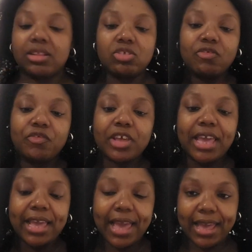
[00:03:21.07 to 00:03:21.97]
don't
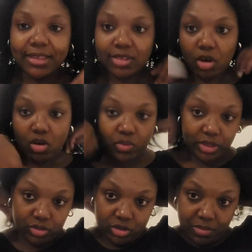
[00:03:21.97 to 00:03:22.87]
forget, guys,
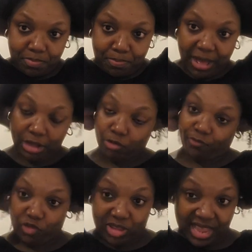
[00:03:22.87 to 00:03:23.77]
always do the back
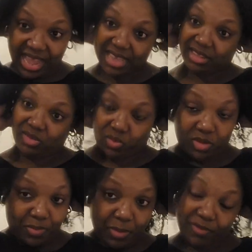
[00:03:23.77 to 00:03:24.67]
of your neck as well.
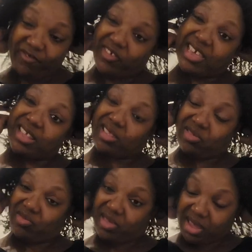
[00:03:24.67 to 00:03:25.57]
People forget to
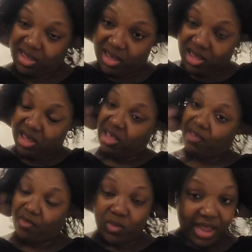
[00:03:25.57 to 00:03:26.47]
do that.
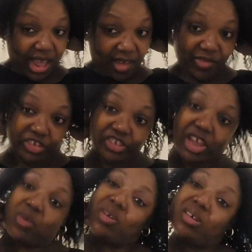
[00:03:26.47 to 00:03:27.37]
Even when I have a
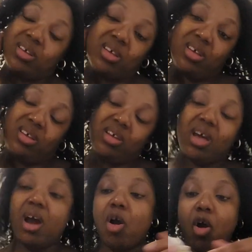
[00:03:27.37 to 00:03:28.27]
shower,
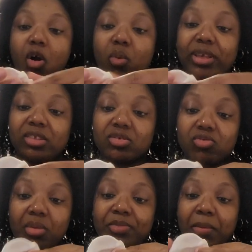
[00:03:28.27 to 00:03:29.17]
I always
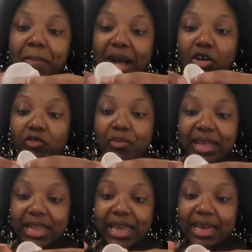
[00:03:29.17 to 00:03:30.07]
scrub the back of my
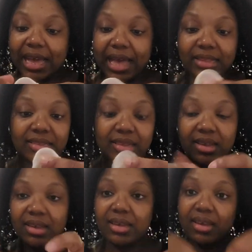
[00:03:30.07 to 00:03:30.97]
neck, guys.
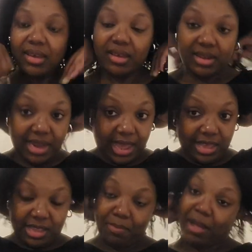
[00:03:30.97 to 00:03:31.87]

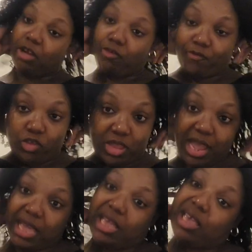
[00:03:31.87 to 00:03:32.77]
Like the back of your
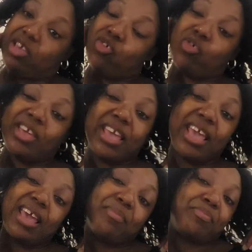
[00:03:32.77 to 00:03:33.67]
neck, your
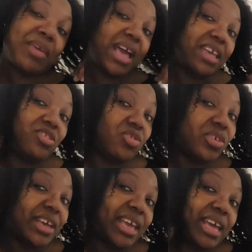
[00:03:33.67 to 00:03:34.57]
ear, behind
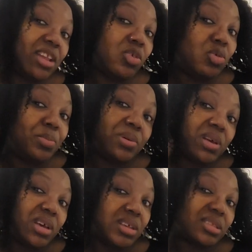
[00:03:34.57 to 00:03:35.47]
your ear lobe.
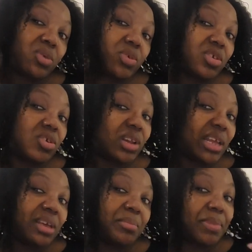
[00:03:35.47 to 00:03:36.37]
Is that what you call
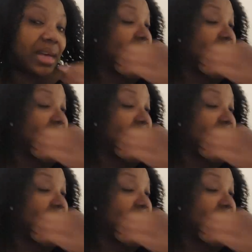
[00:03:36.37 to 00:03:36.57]
it? Back